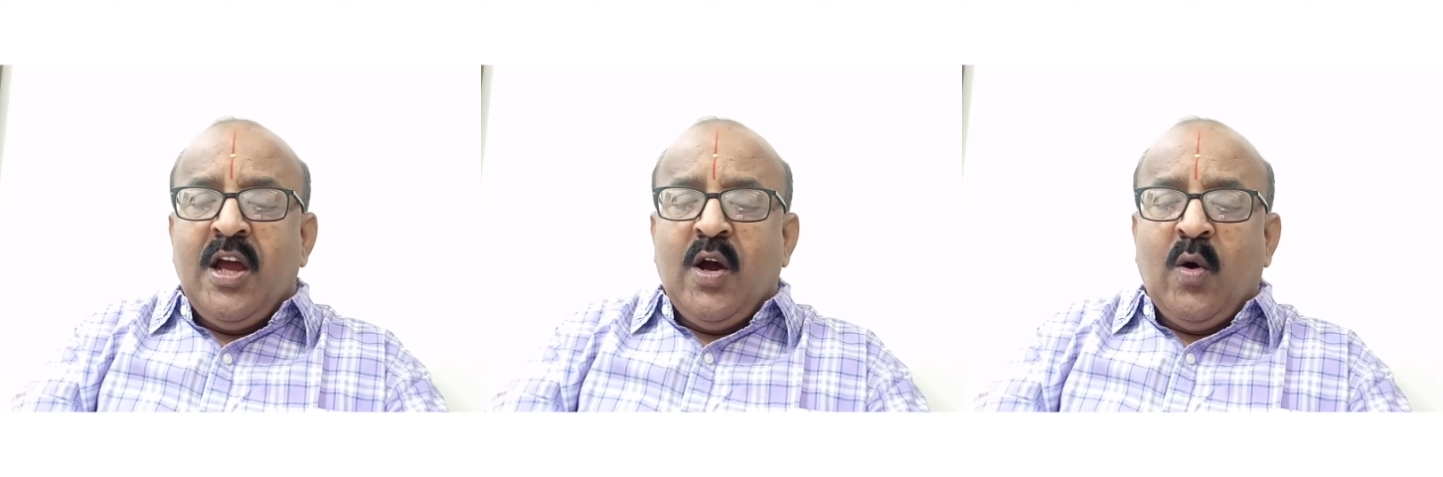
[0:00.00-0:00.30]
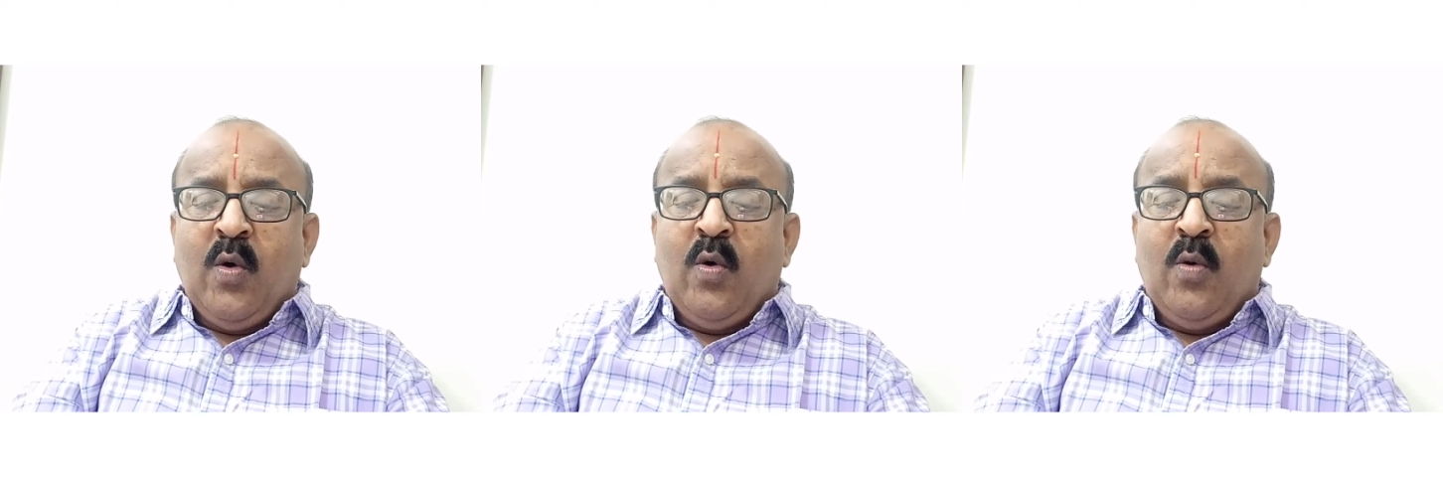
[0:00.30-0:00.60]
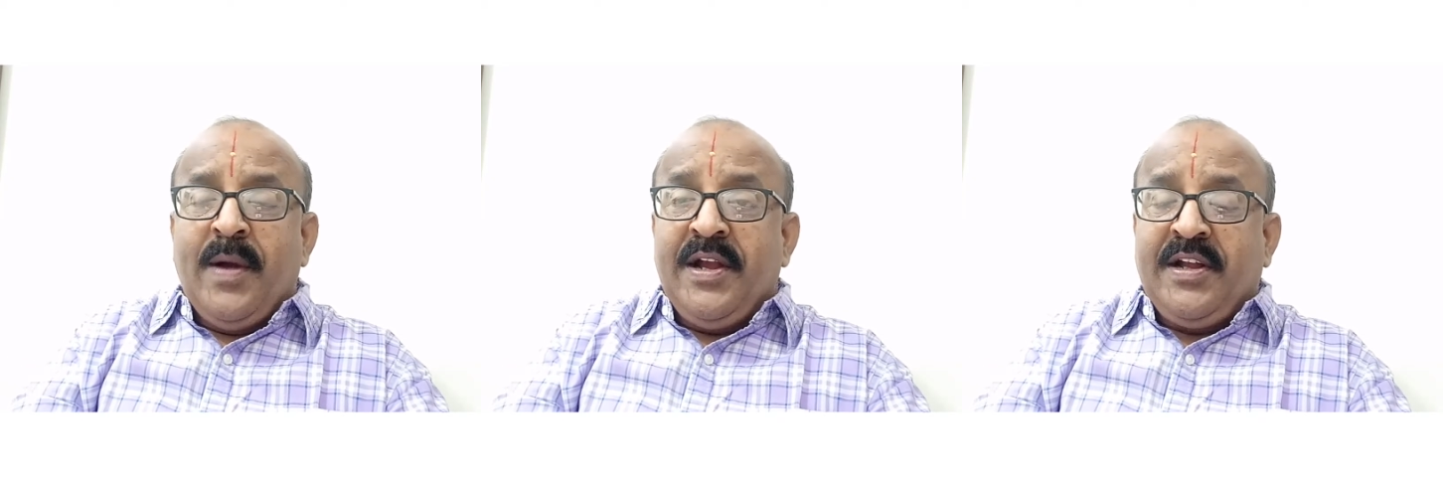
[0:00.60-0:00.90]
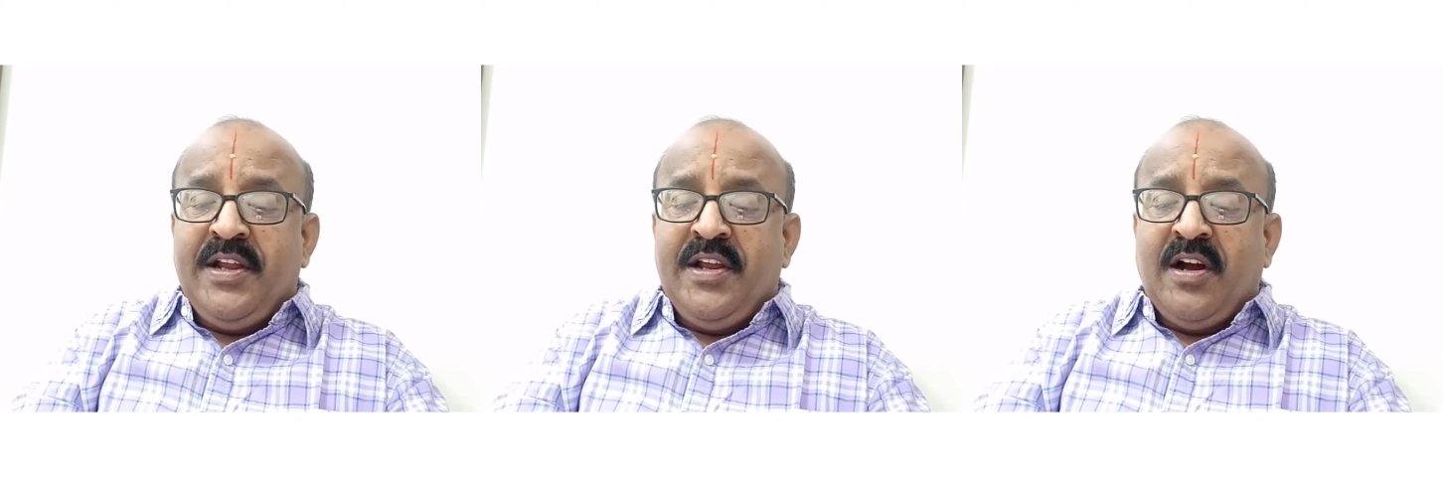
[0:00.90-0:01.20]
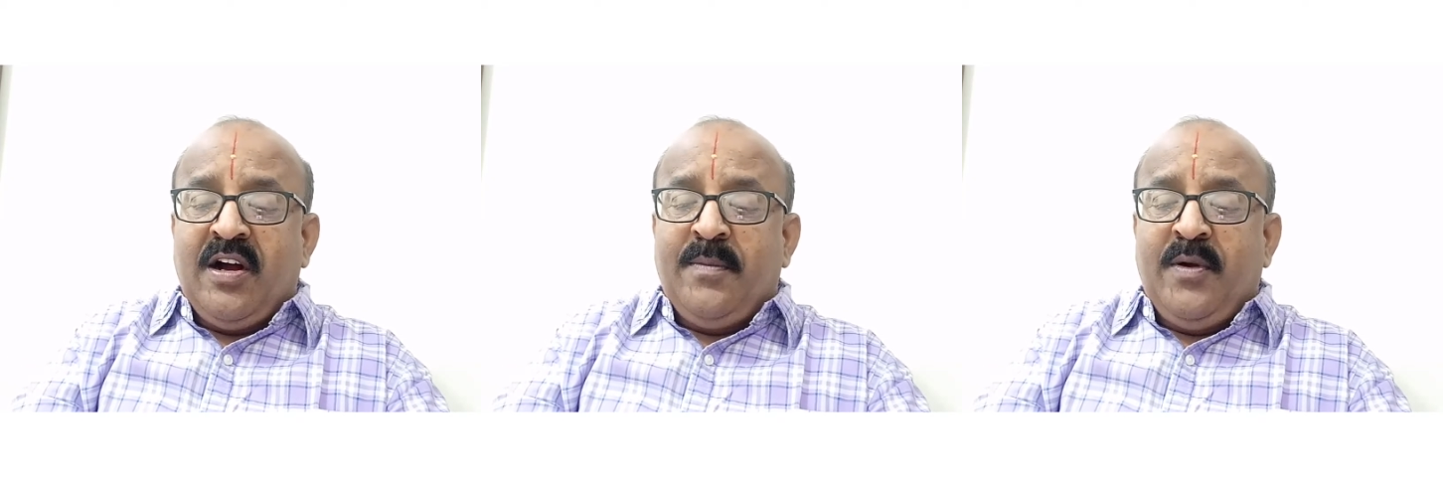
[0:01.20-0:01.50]
O mighty
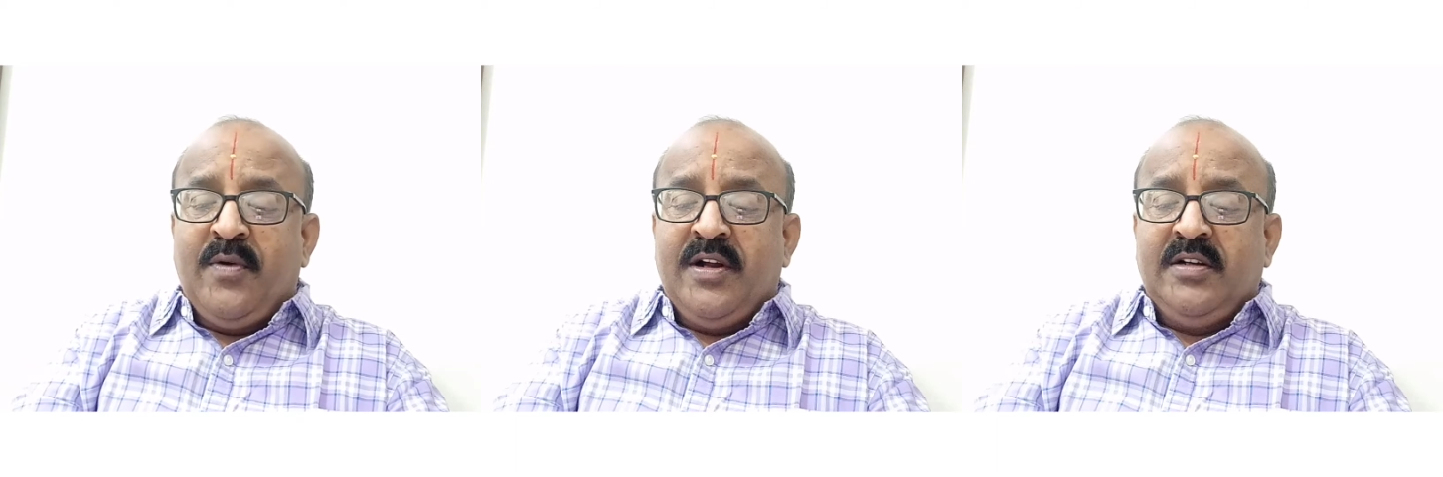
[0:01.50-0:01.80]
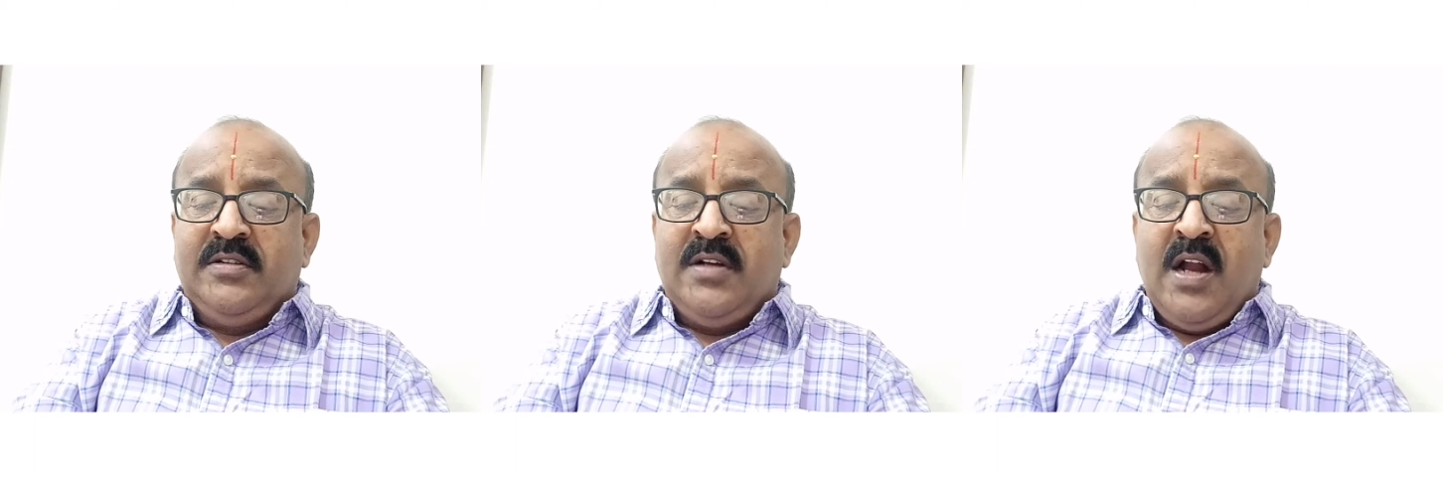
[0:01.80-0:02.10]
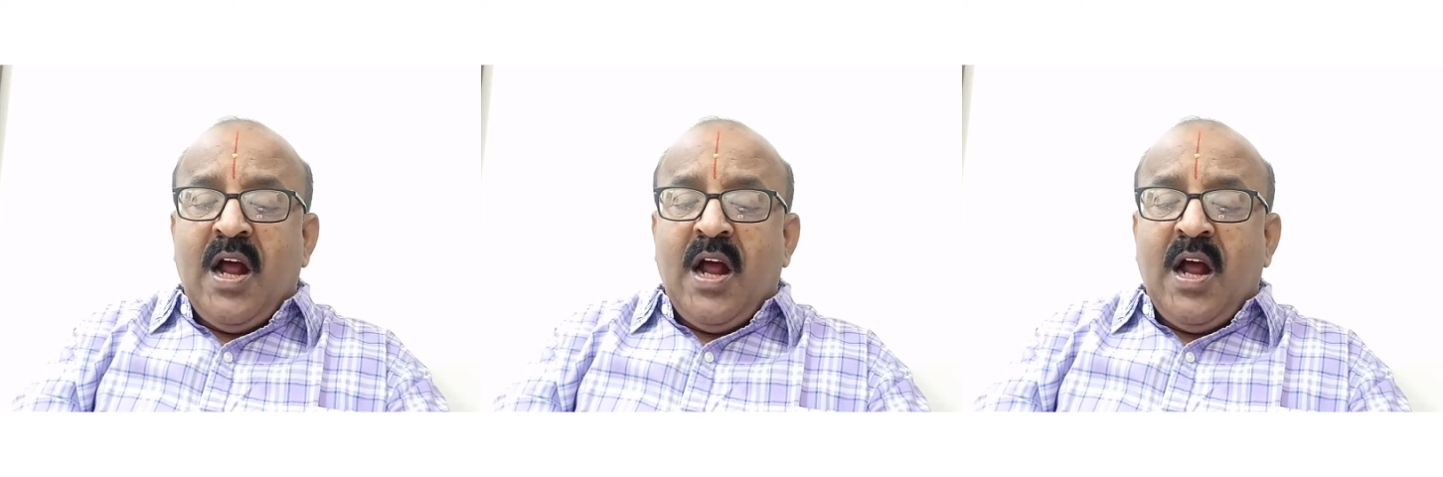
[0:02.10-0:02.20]
armed one,